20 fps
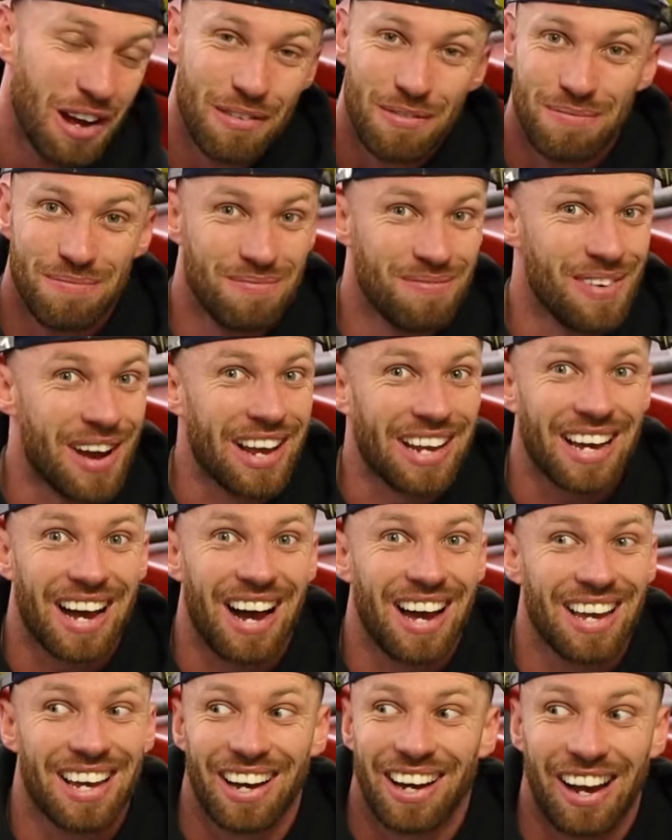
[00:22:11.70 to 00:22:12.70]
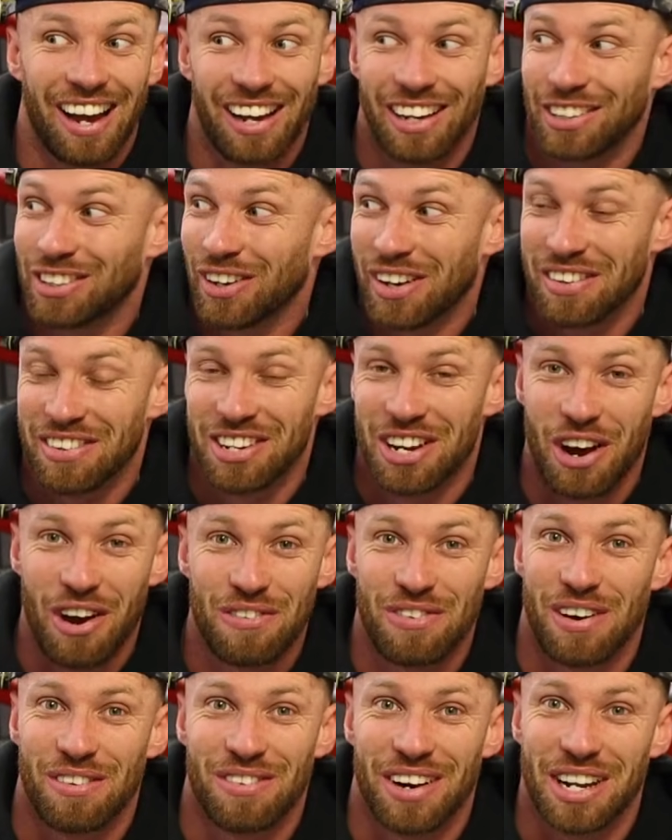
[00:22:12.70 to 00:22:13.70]
mate, I don't even know
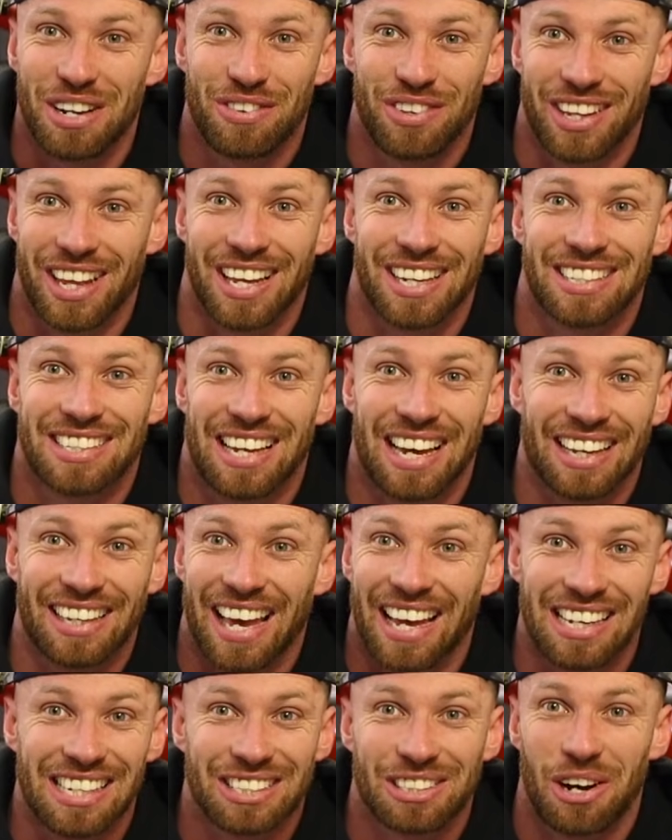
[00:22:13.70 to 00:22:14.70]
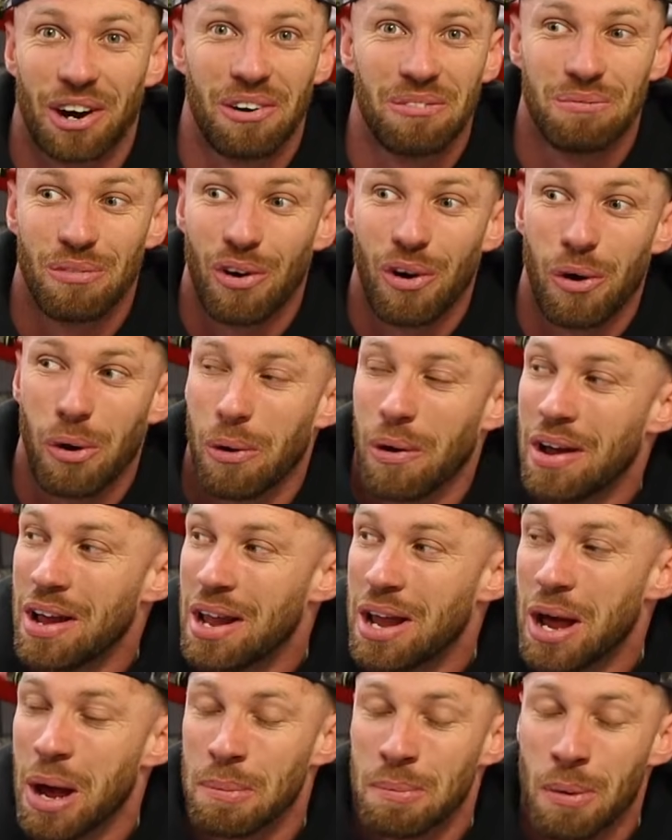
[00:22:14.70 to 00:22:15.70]
if I'm ready for this. Again, it's got more
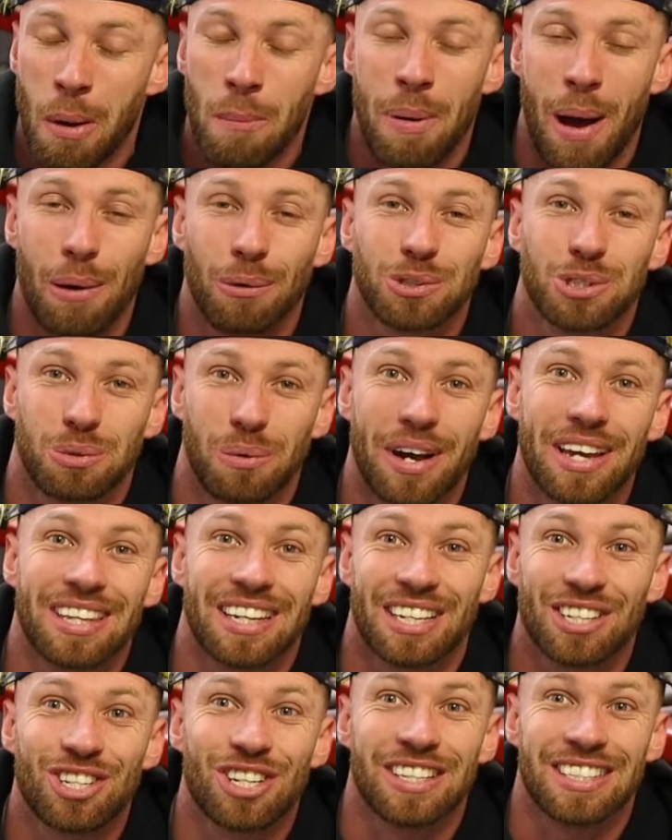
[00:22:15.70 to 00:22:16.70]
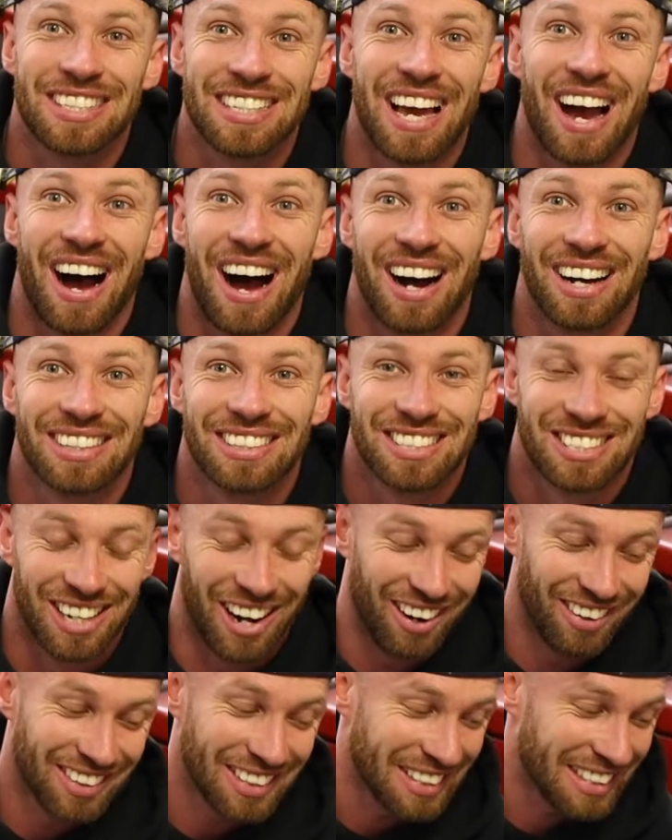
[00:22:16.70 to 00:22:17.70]
power to weight than a GTR,
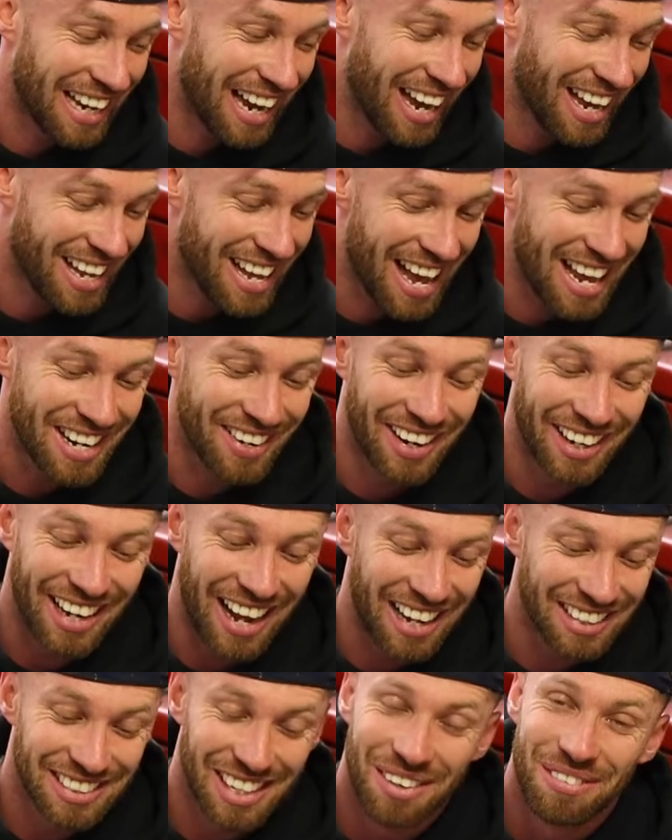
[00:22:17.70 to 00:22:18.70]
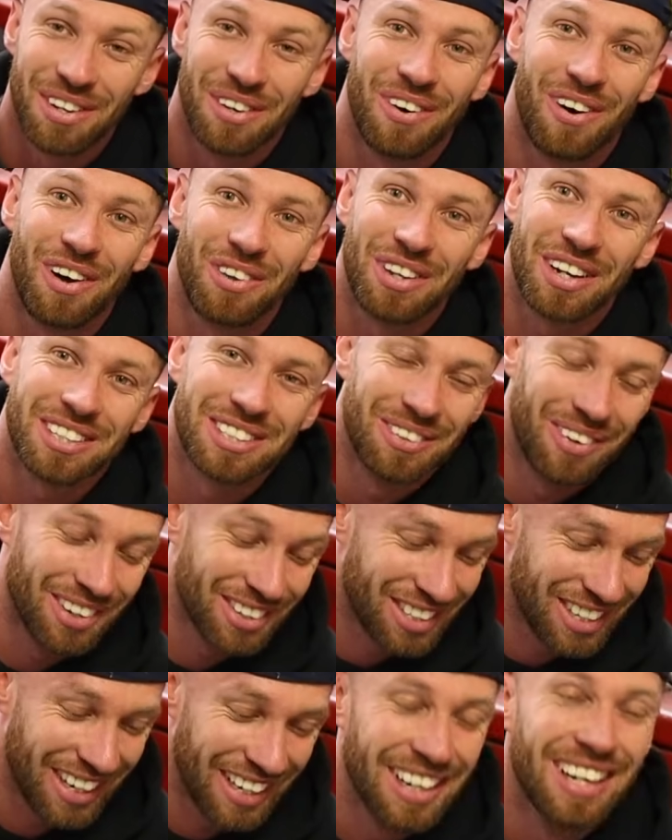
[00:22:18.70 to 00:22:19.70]
so yeah. Anyway guys, I love you all, thanks for
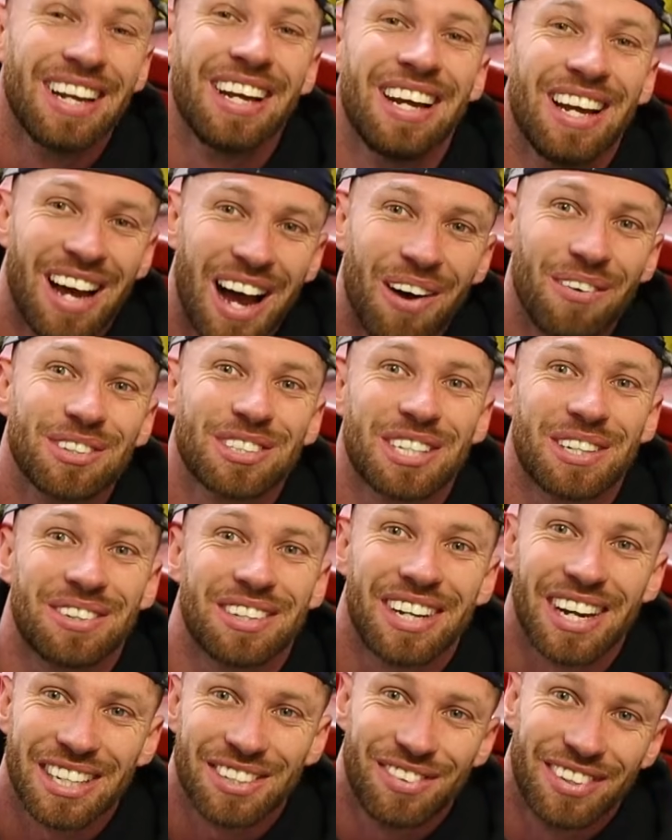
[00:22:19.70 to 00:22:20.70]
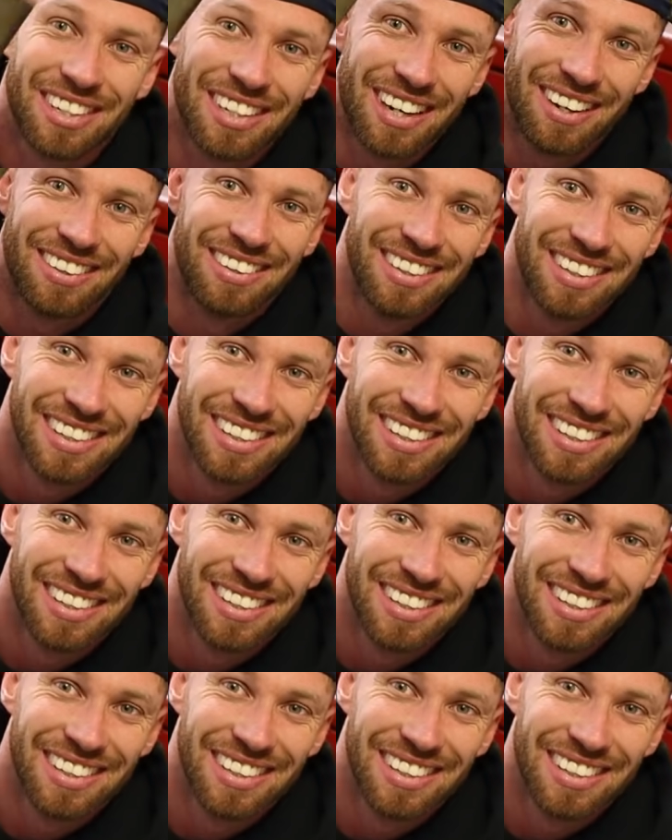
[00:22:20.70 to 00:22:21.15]
watching, and we'll see you in the next video.